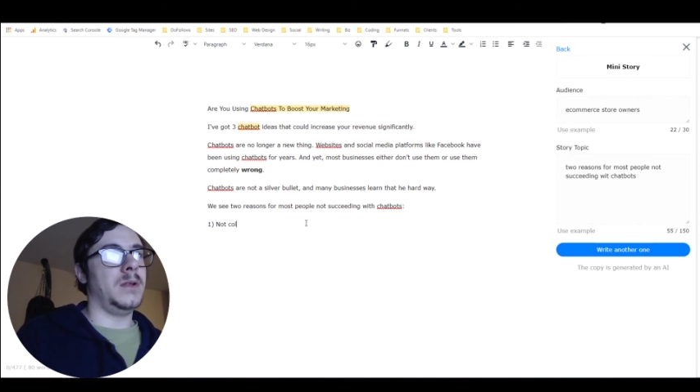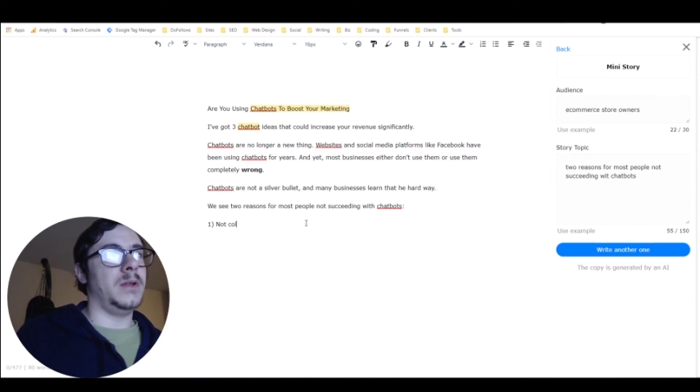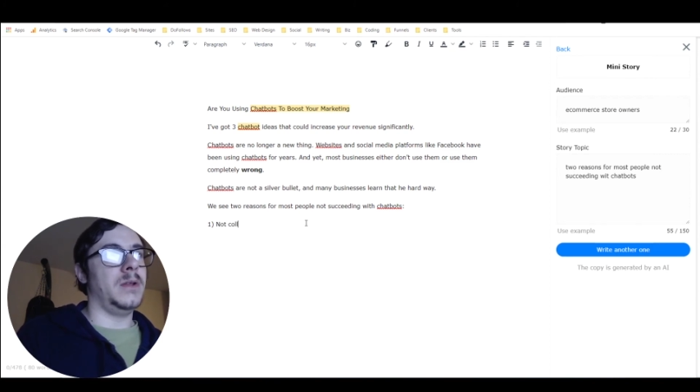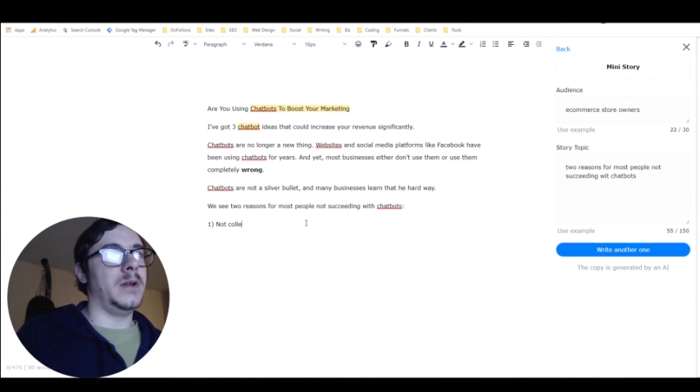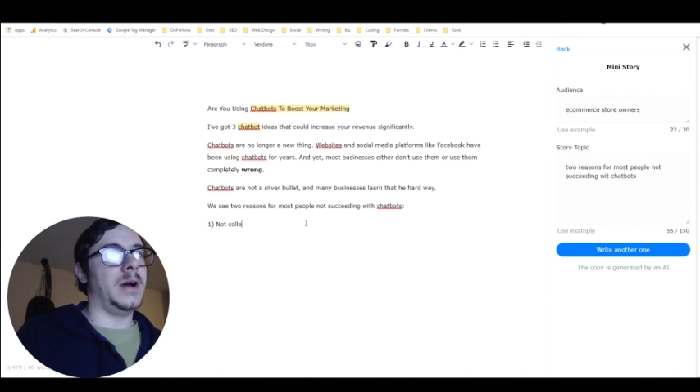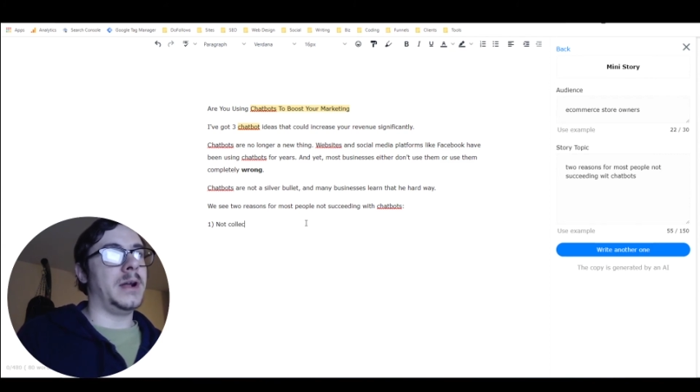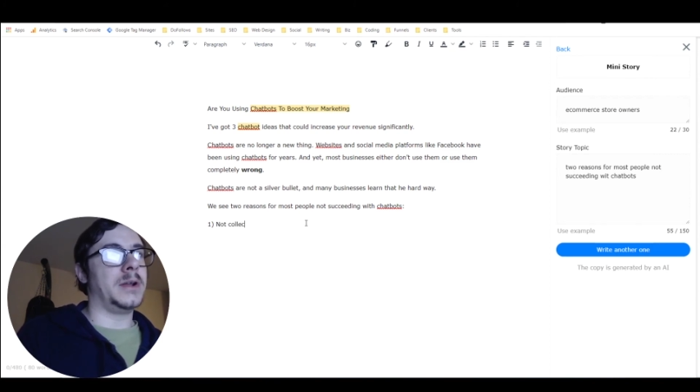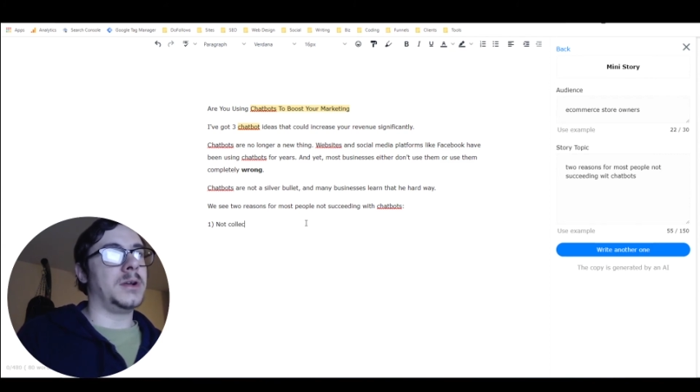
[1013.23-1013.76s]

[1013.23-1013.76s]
not